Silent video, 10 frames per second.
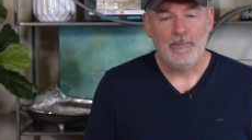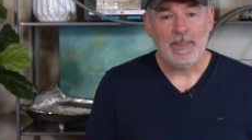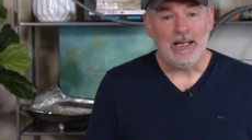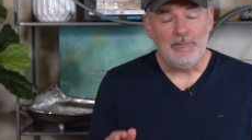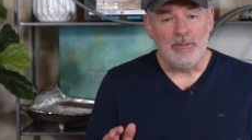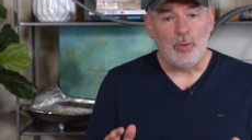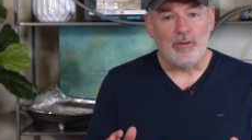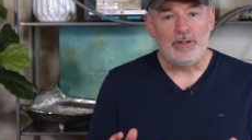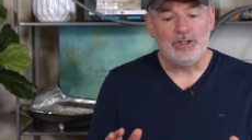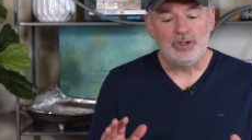And even more
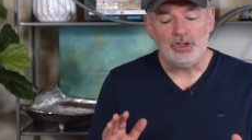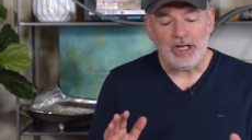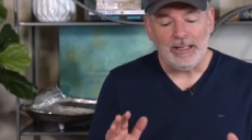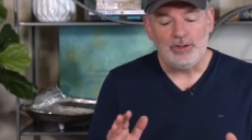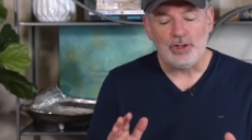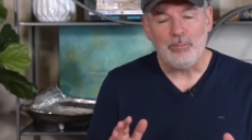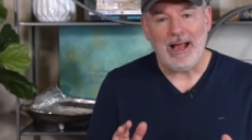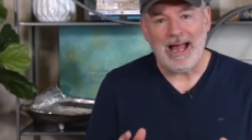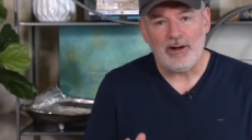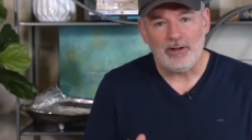than just change your
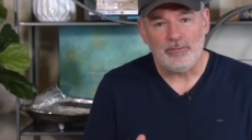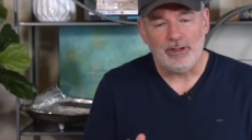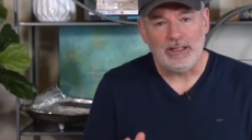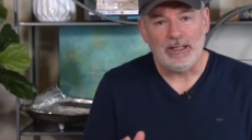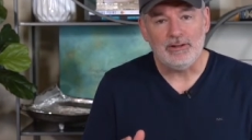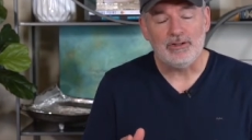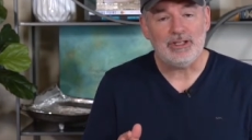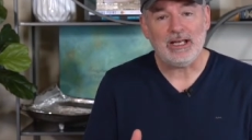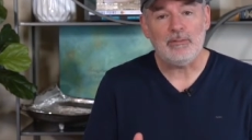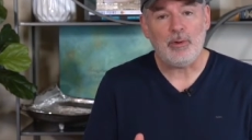pattern of thinking, the
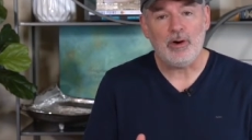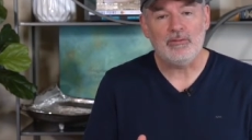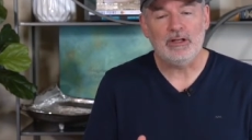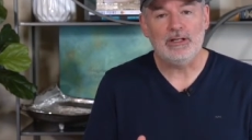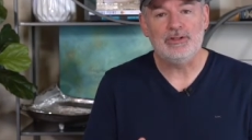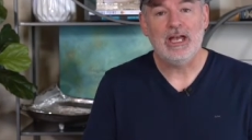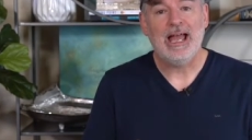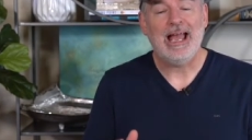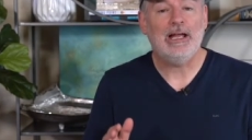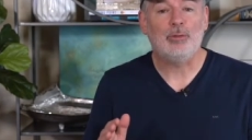second part of it is
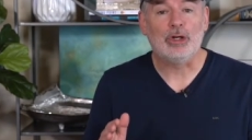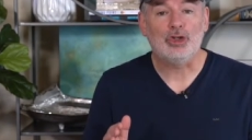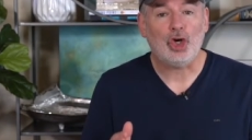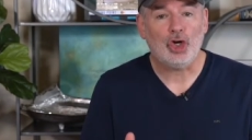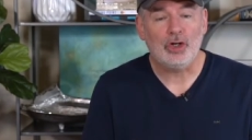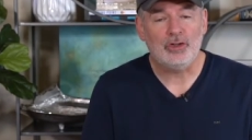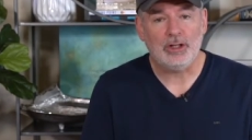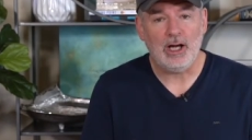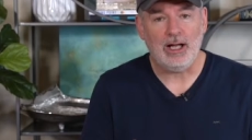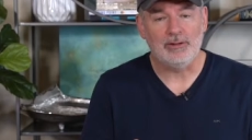and return to
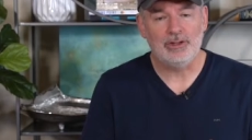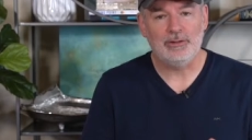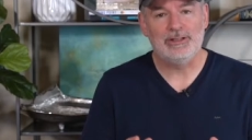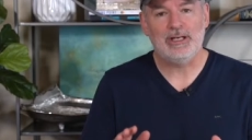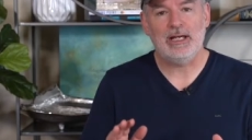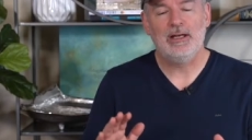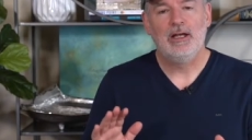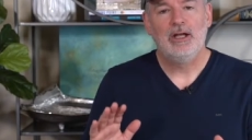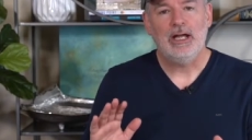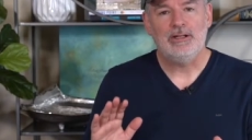God. So it's a
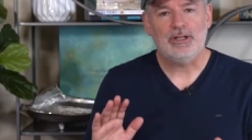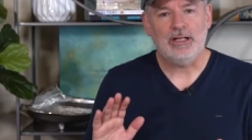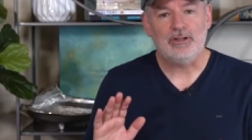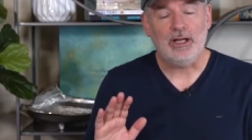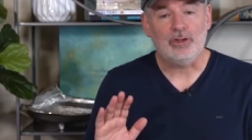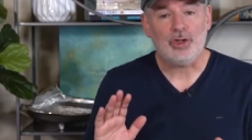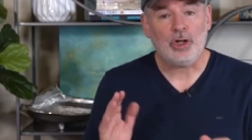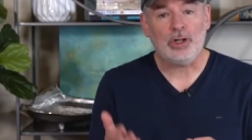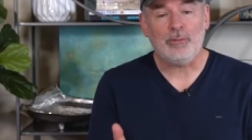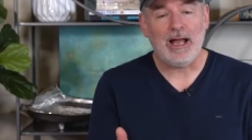it's it's like
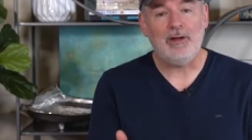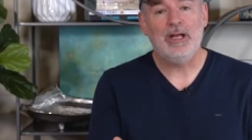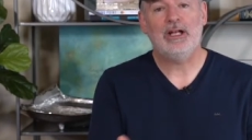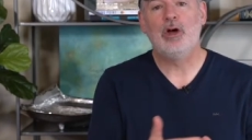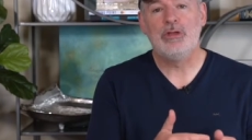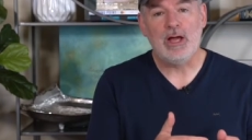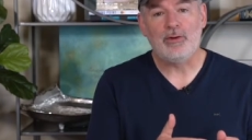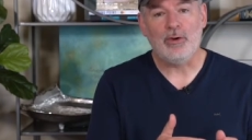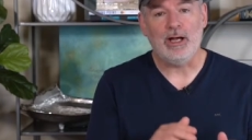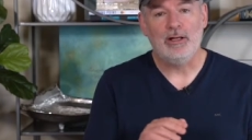turn around, go the other
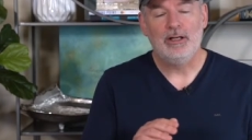way.